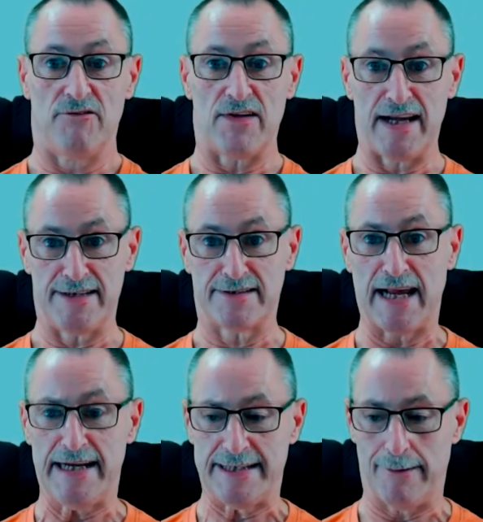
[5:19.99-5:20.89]
It
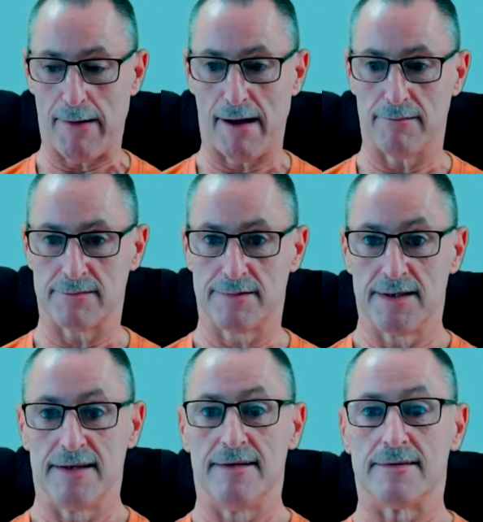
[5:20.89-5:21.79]
takes about
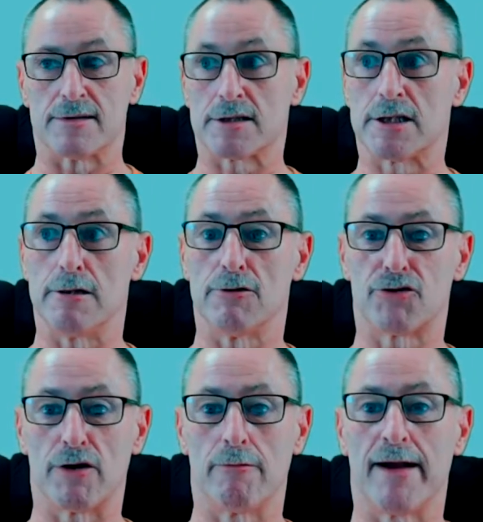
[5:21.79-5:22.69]
two or
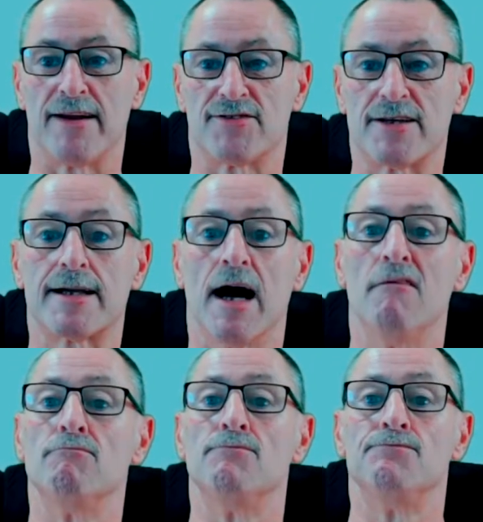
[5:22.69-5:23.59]
three weeks to
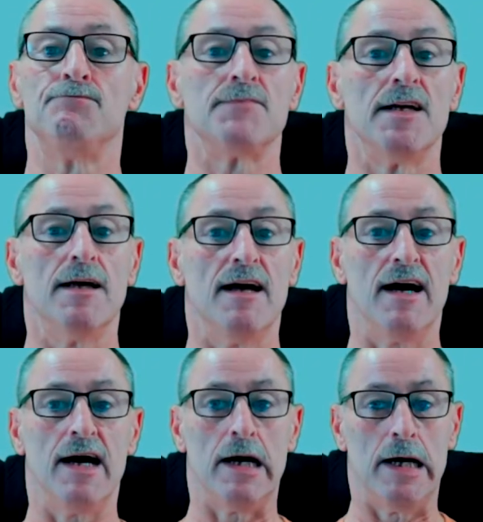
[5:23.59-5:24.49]
come,
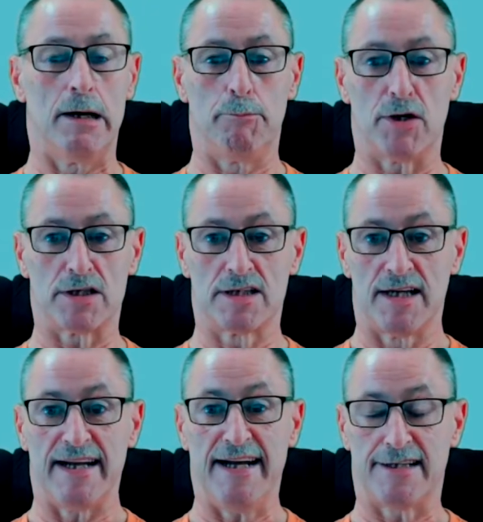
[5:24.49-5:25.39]
uh, but
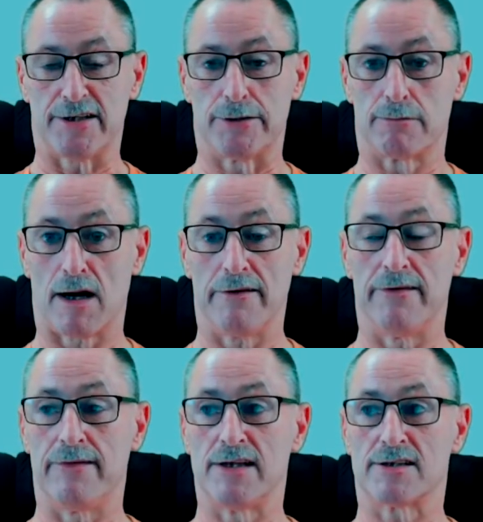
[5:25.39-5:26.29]
it does arrive
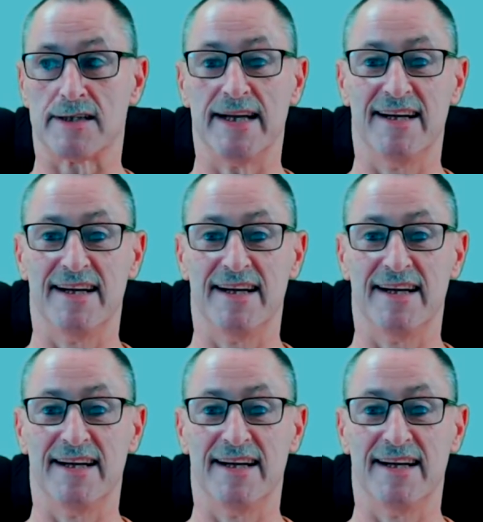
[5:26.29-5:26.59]
eventually.